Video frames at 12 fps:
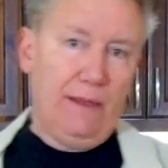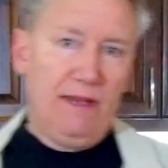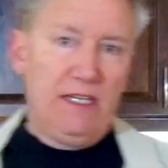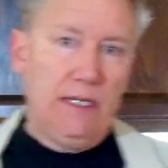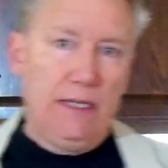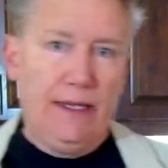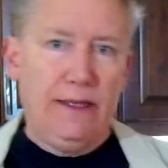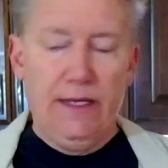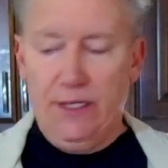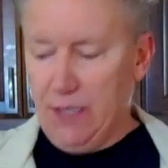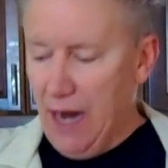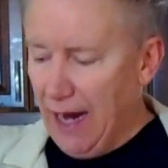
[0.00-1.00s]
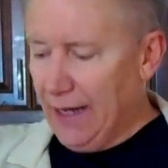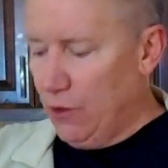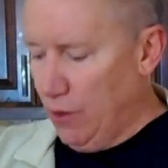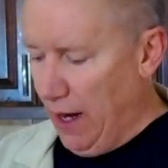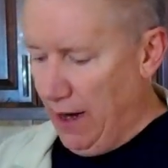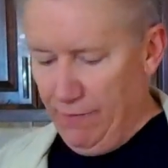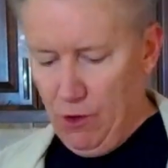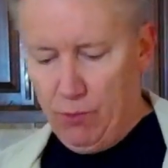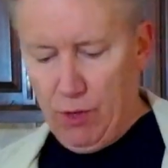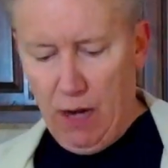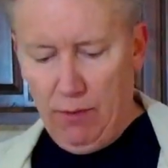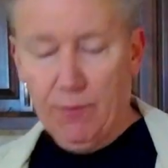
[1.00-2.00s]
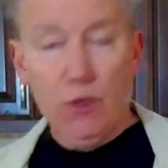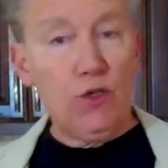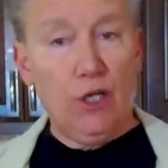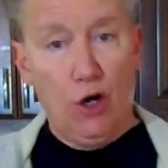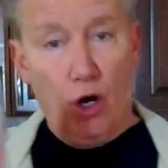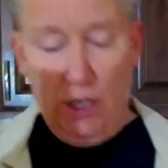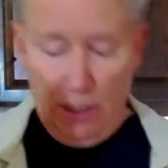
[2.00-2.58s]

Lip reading: mixing like this, I have no problem using garlic